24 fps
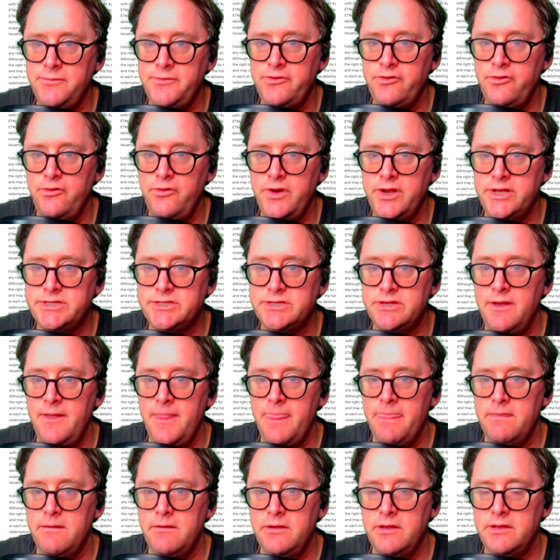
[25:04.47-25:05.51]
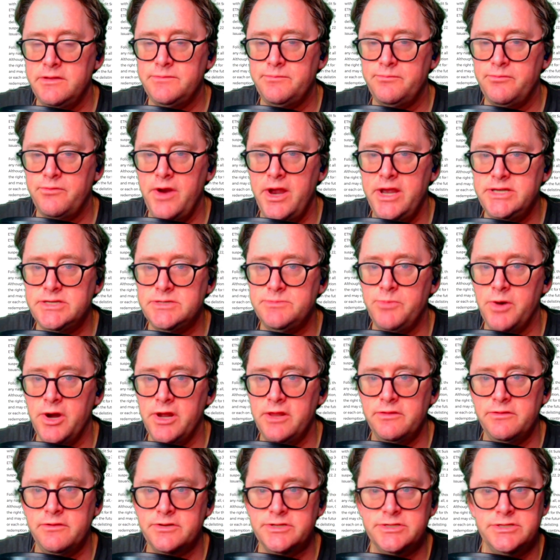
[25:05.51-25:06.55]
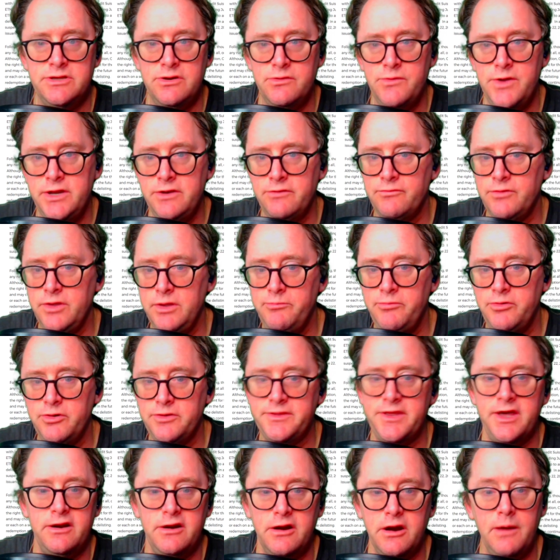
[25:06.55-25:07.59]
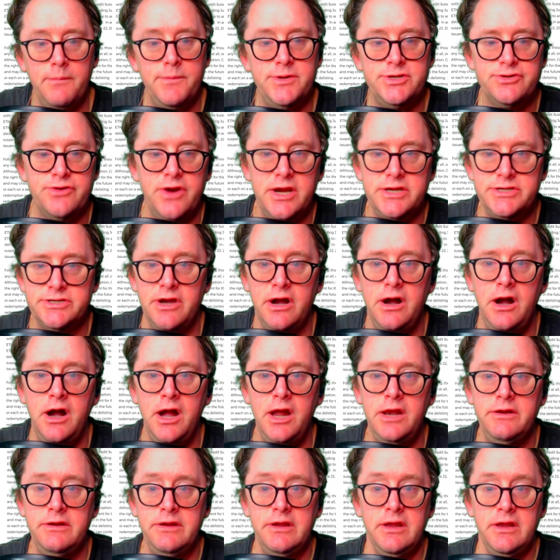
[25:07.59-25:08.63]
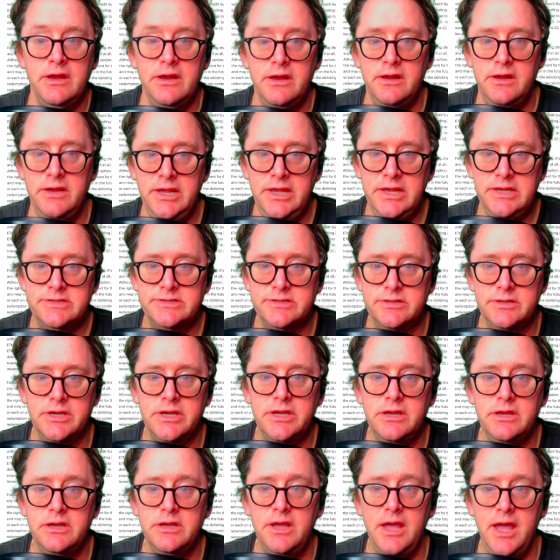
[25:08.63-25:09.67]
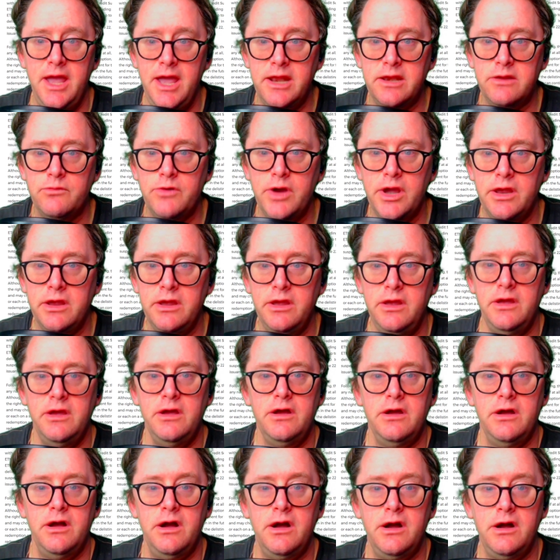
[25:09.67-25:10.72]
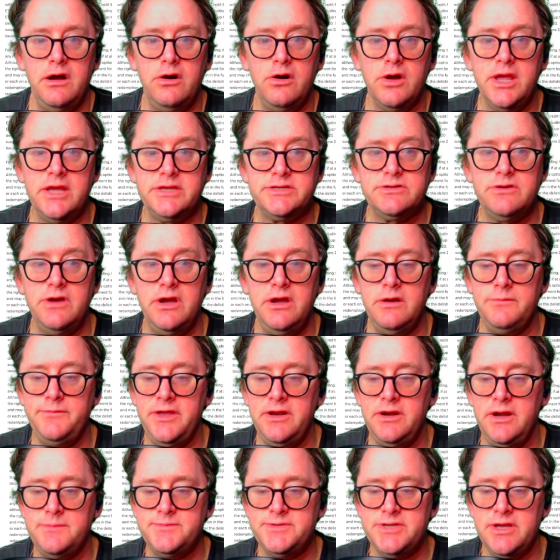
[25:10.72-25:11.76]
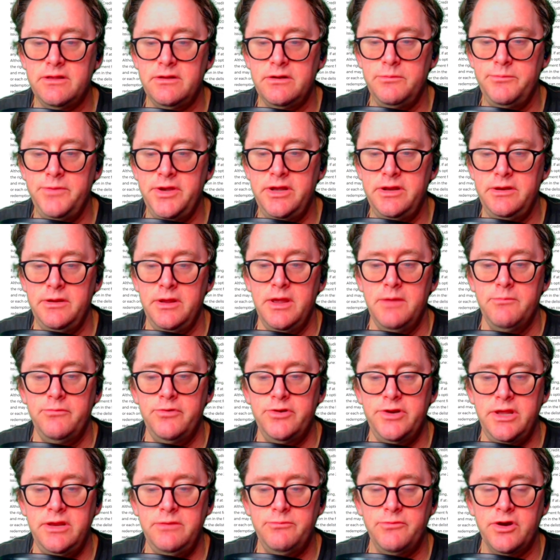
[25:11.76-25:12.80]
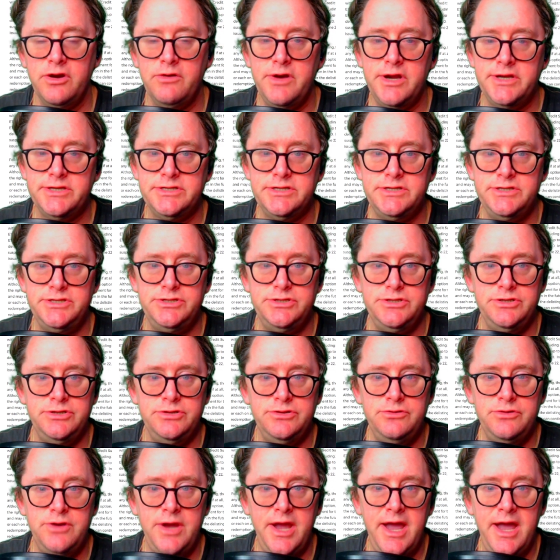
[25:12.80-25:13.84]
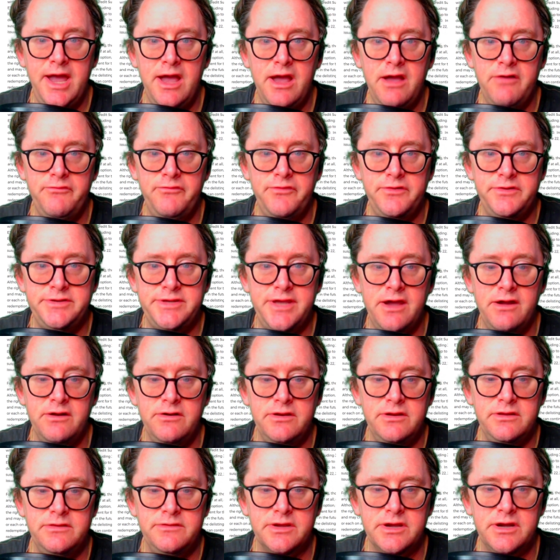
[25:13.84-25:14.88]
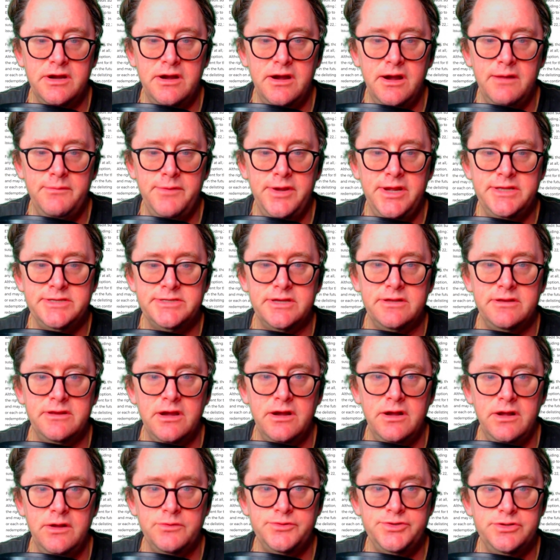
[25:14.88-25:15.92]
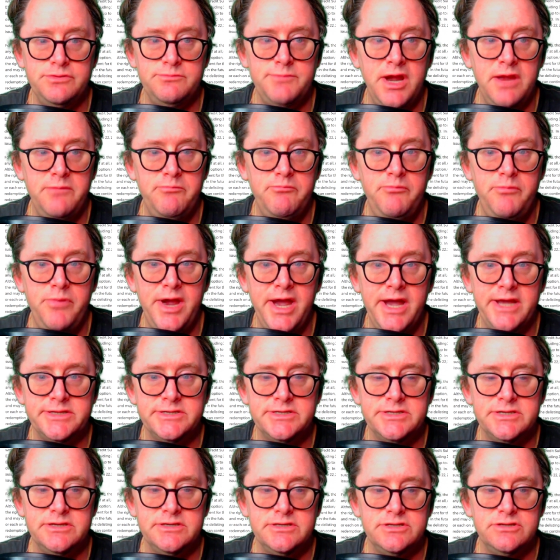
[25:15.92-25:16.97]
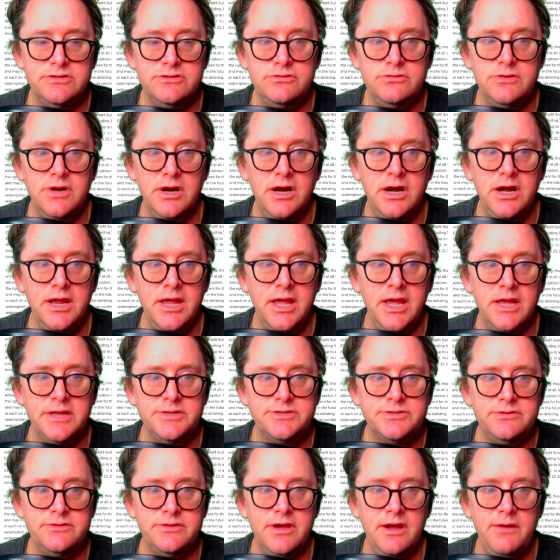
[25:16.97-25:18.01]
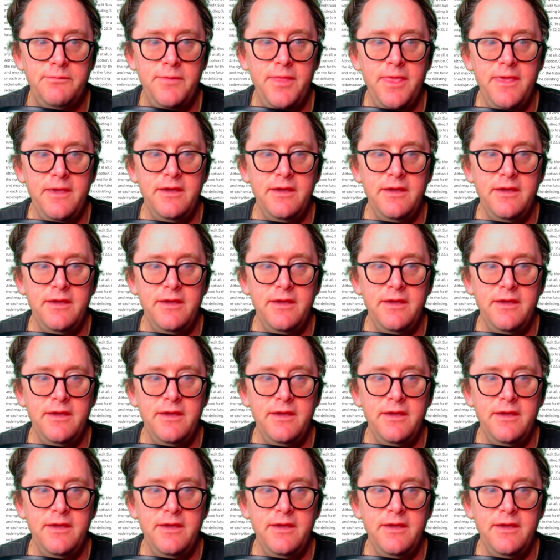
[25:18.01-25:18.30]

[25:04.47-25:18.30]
to its price, but there's no way to really put that arbitrage on easily anyway. Okay, so I hope that helps out a little bit. Put any more questions you have down in the comments, and I'll do my best to answer them.